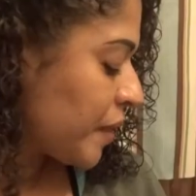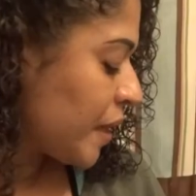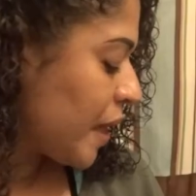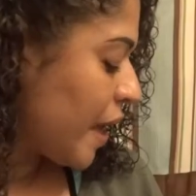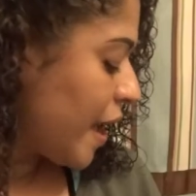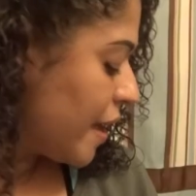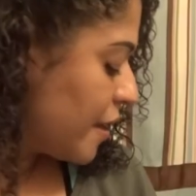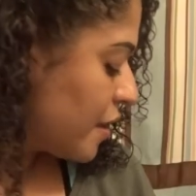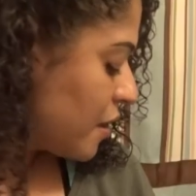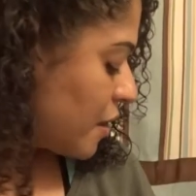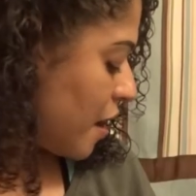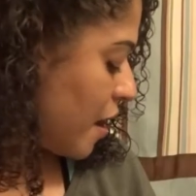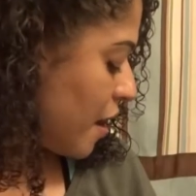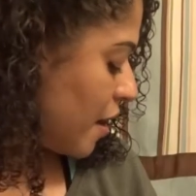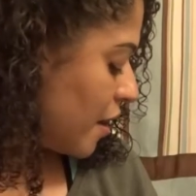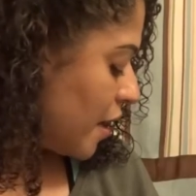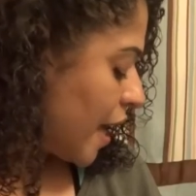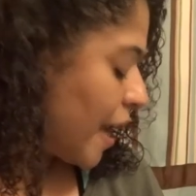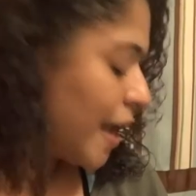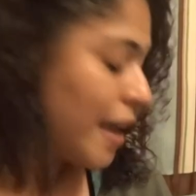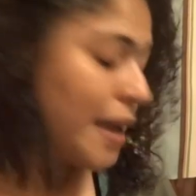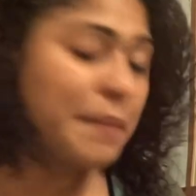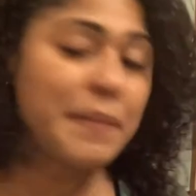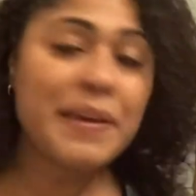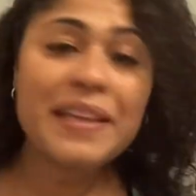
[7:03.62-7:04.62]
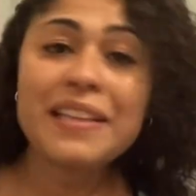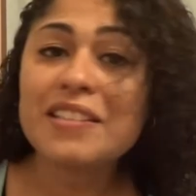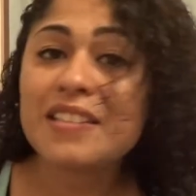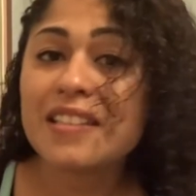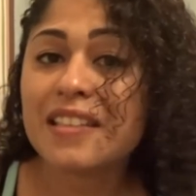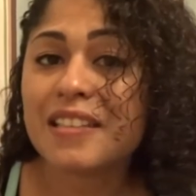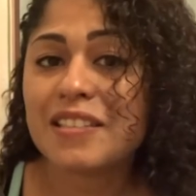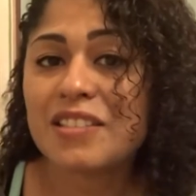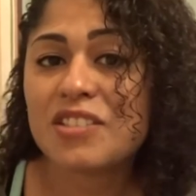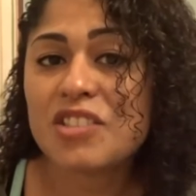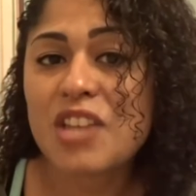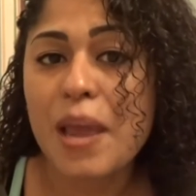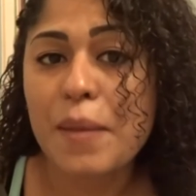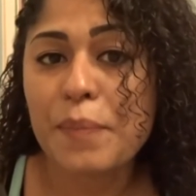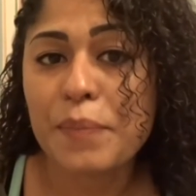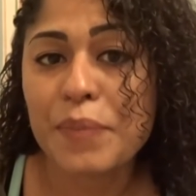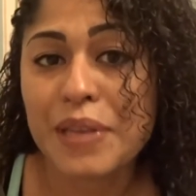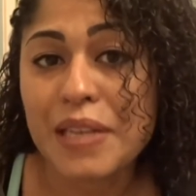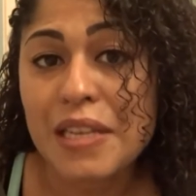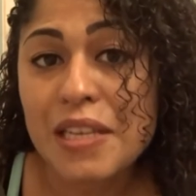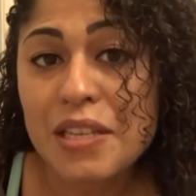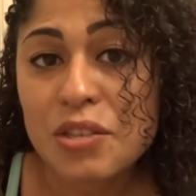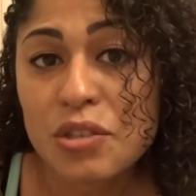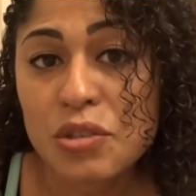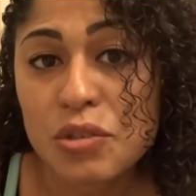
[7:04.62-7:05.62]
I thought, I am at this
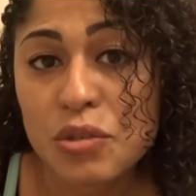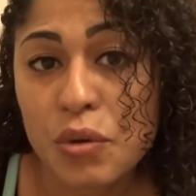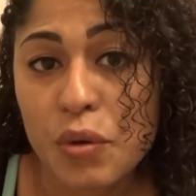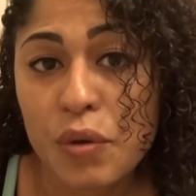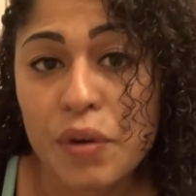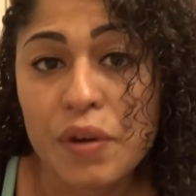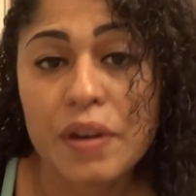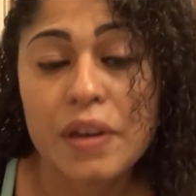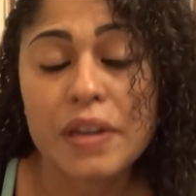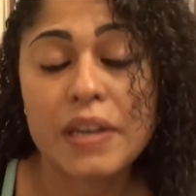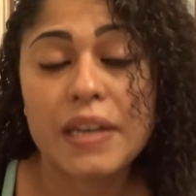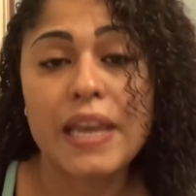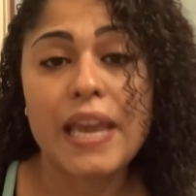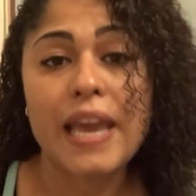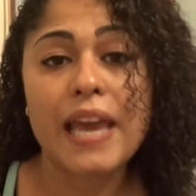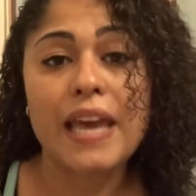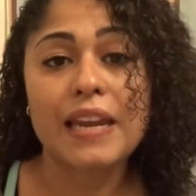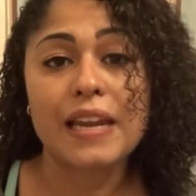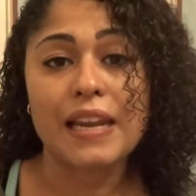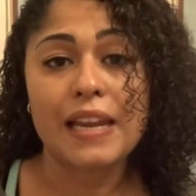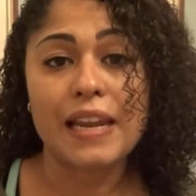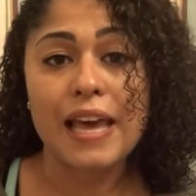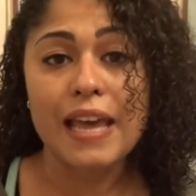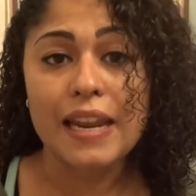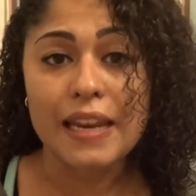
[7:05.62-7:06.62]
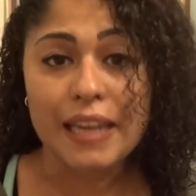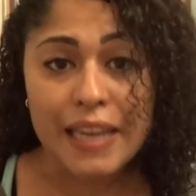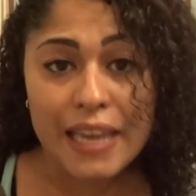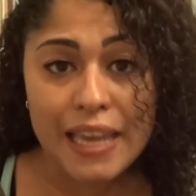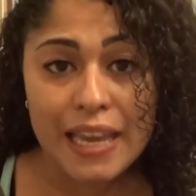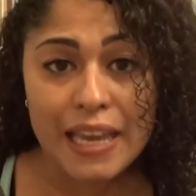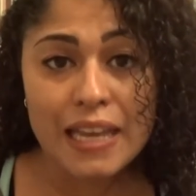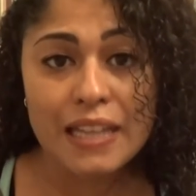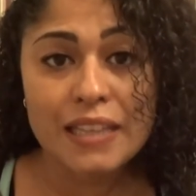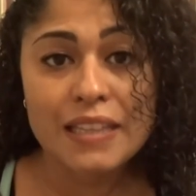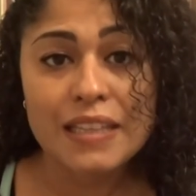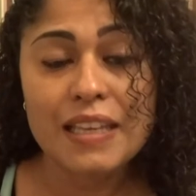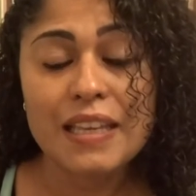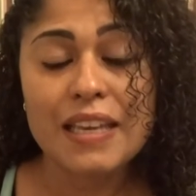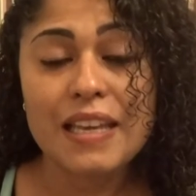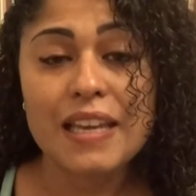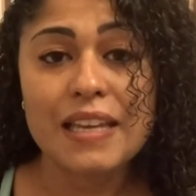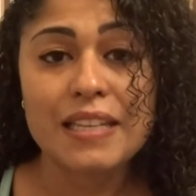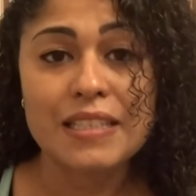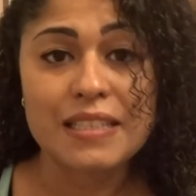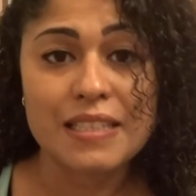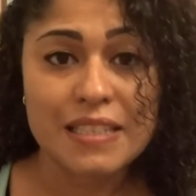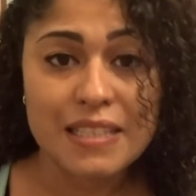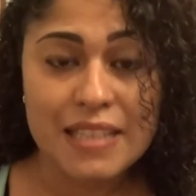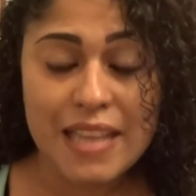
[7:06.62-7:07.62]
Japanese store and they had a lot of candy
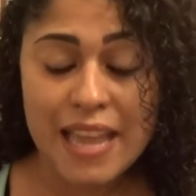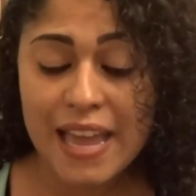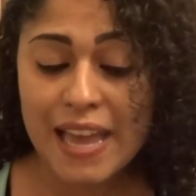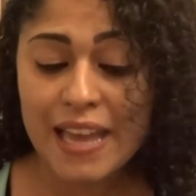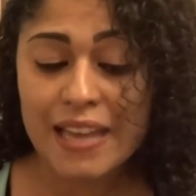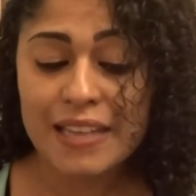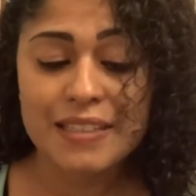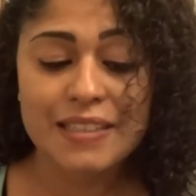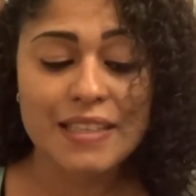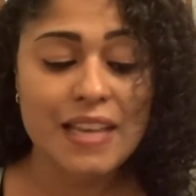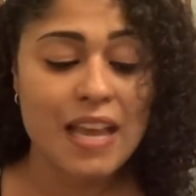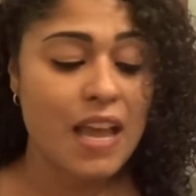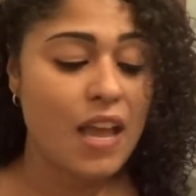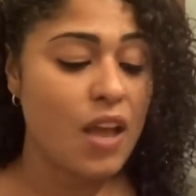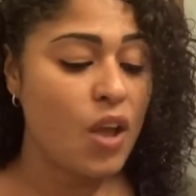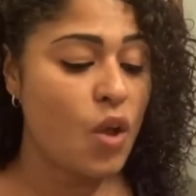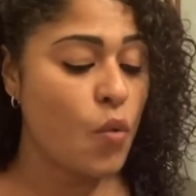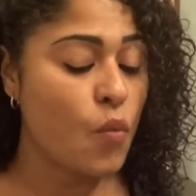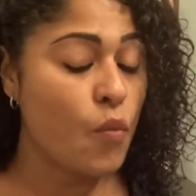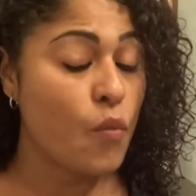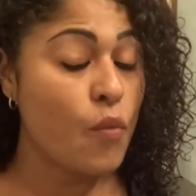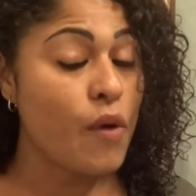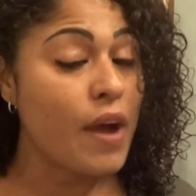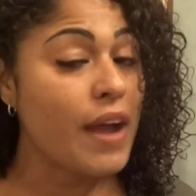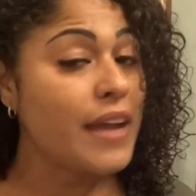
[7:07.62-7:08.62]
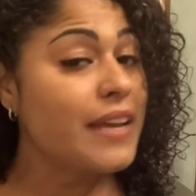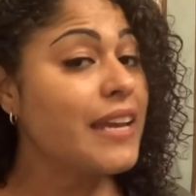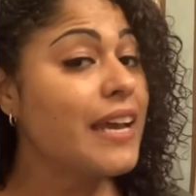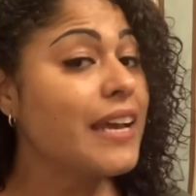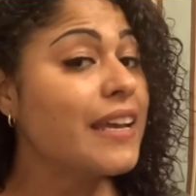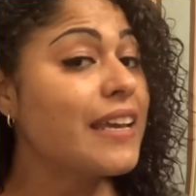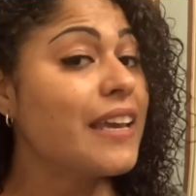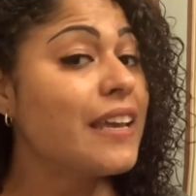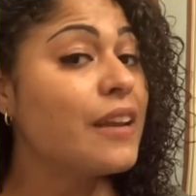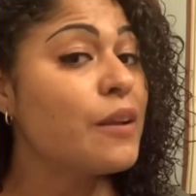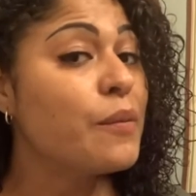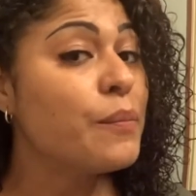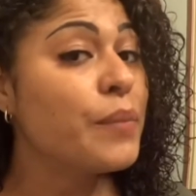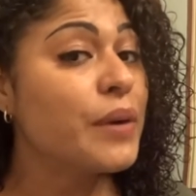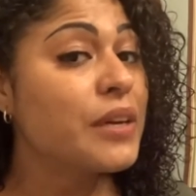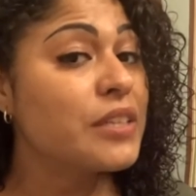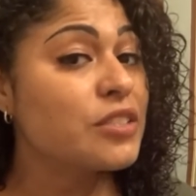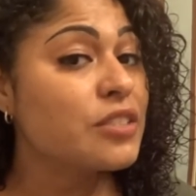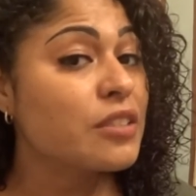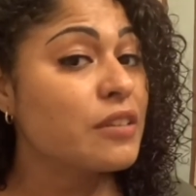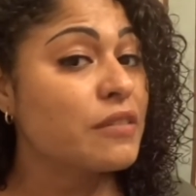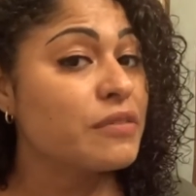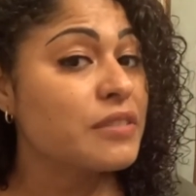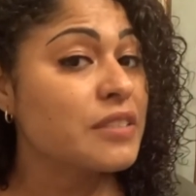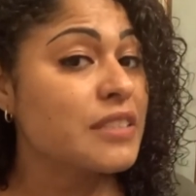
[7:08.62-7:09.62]
and snacks. Why not get a
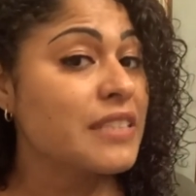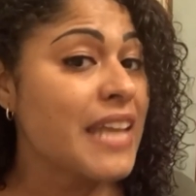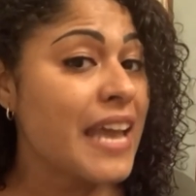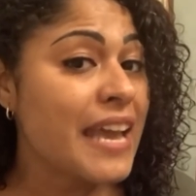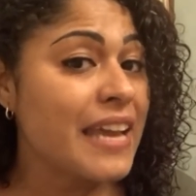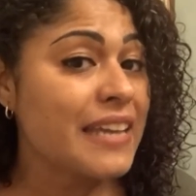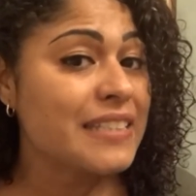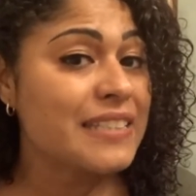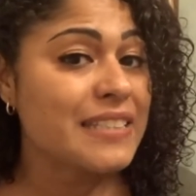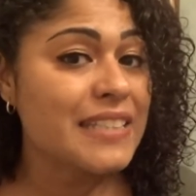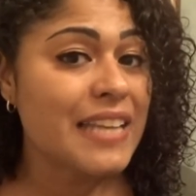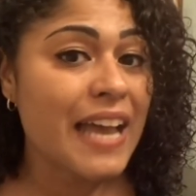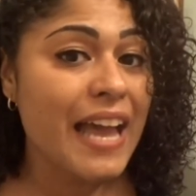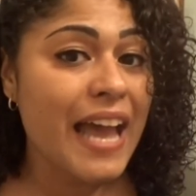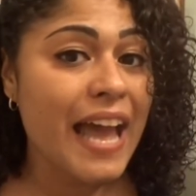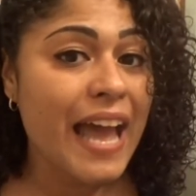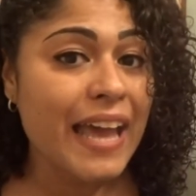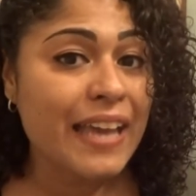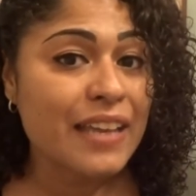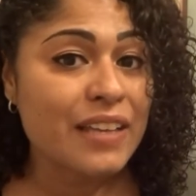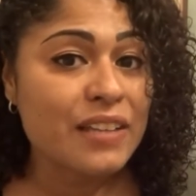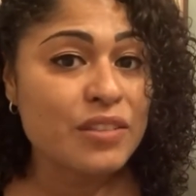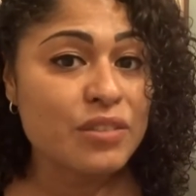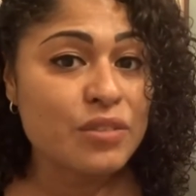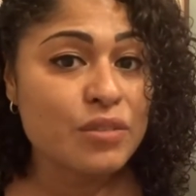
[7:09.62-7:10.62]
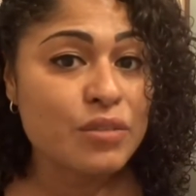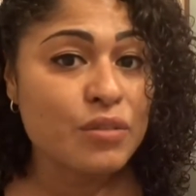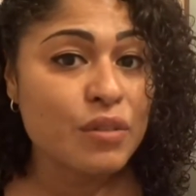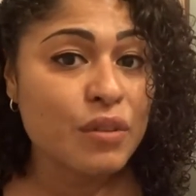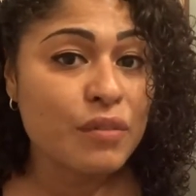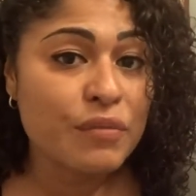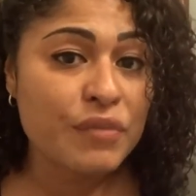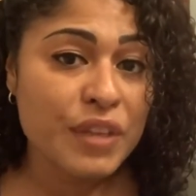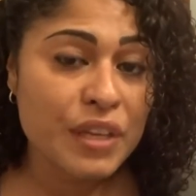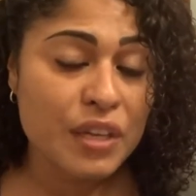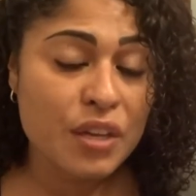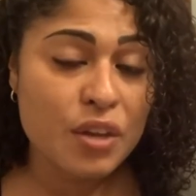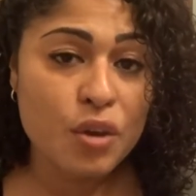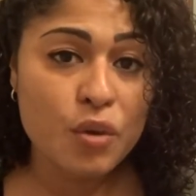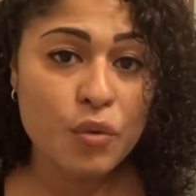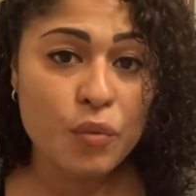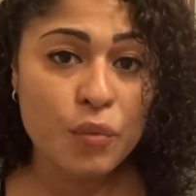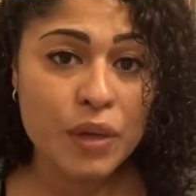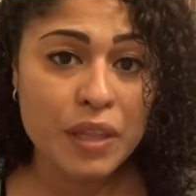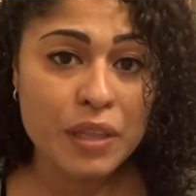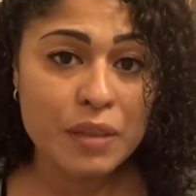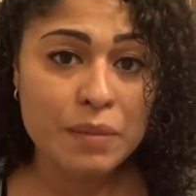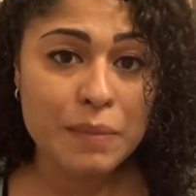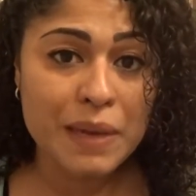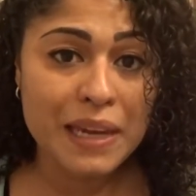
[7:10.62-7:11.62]
bunch of snacks that I can do a video
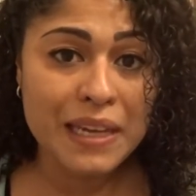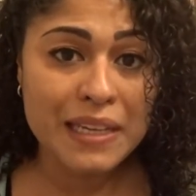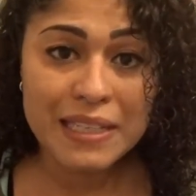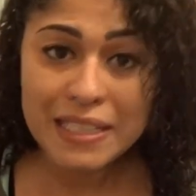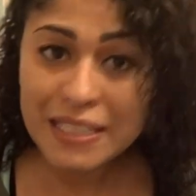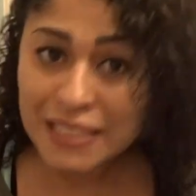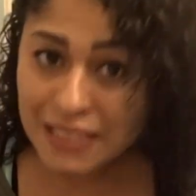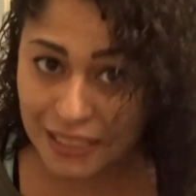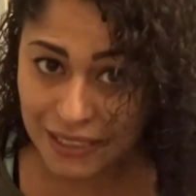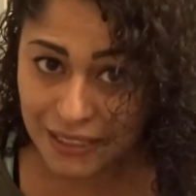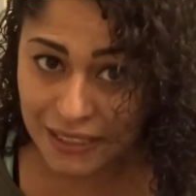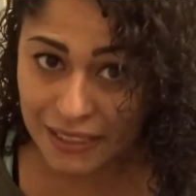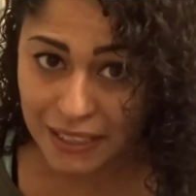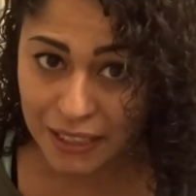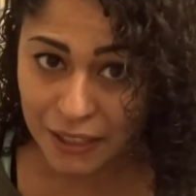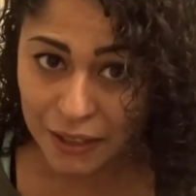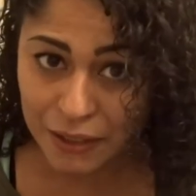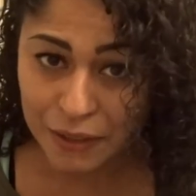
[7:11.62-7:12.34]
with my nieces here?